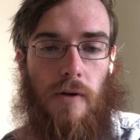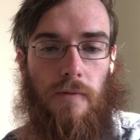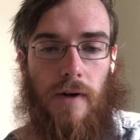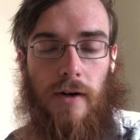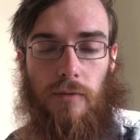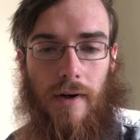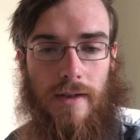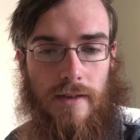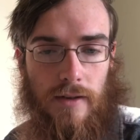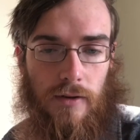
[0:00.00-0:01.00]
find
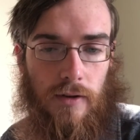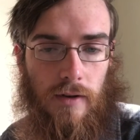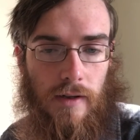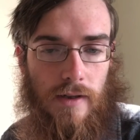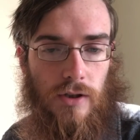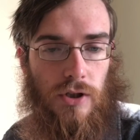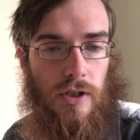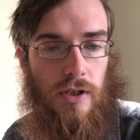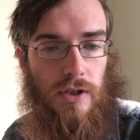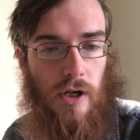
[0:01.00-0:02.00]
rest in her, and
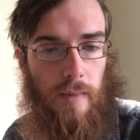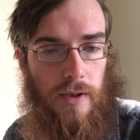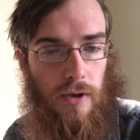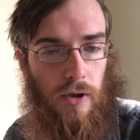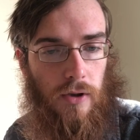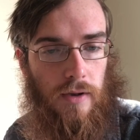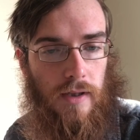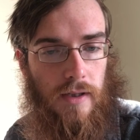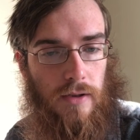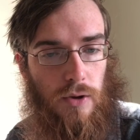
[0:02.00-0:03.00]
she shall be turned
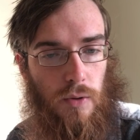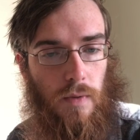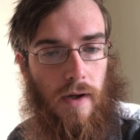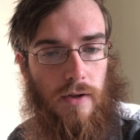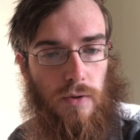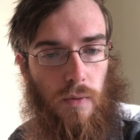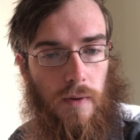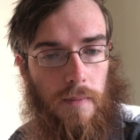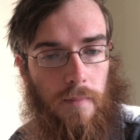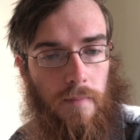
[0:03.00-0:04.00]
to thy
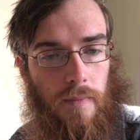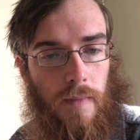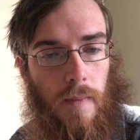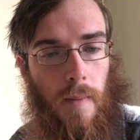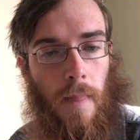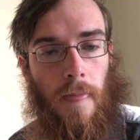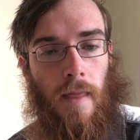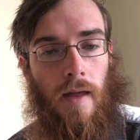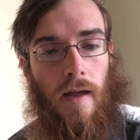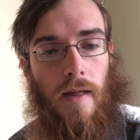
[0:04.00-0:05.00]
joy.
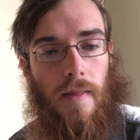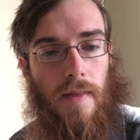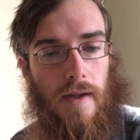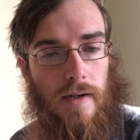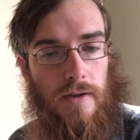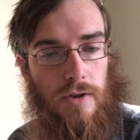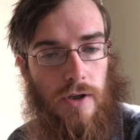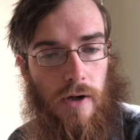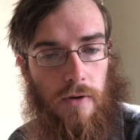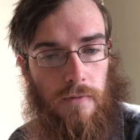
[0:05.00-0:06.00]
Then
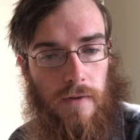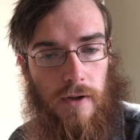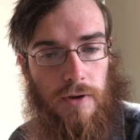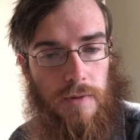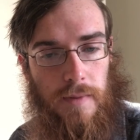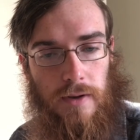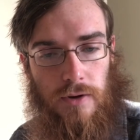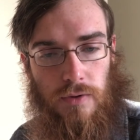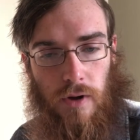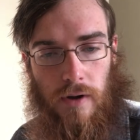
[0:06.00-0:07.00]
shall her fetters be a
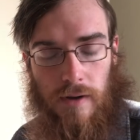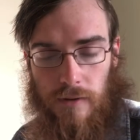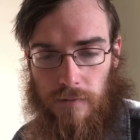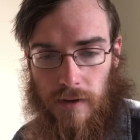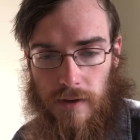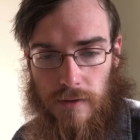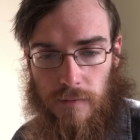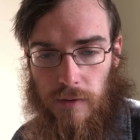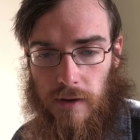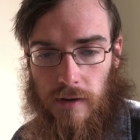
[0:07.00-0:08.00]
strong defense
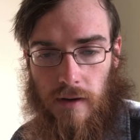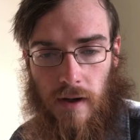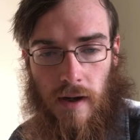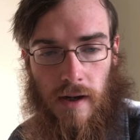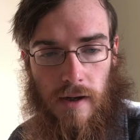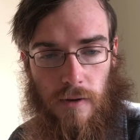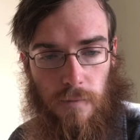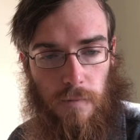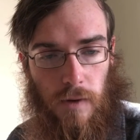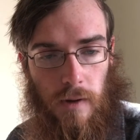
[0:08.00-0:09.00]
for thee, and a
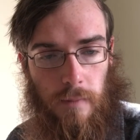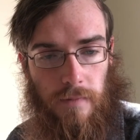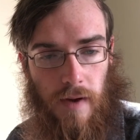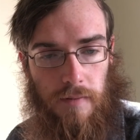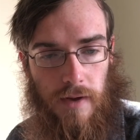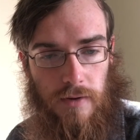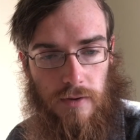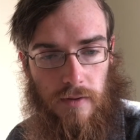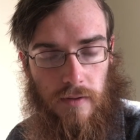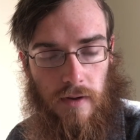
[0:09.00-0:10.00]
firm
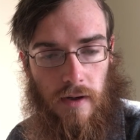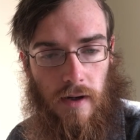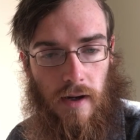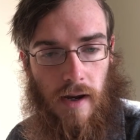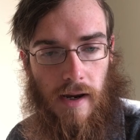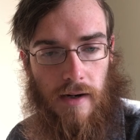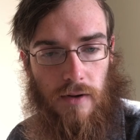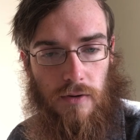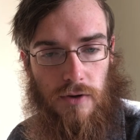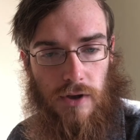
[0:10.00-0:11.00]
foundation, and
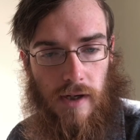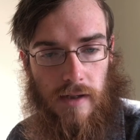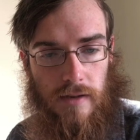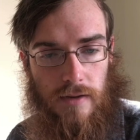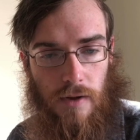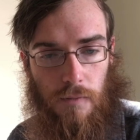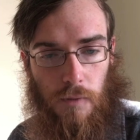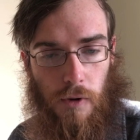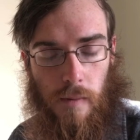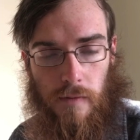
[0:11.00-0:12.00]
her chains a
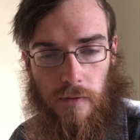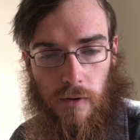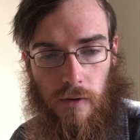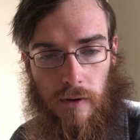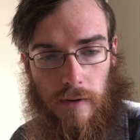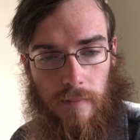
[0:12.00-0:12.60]
robe of glory.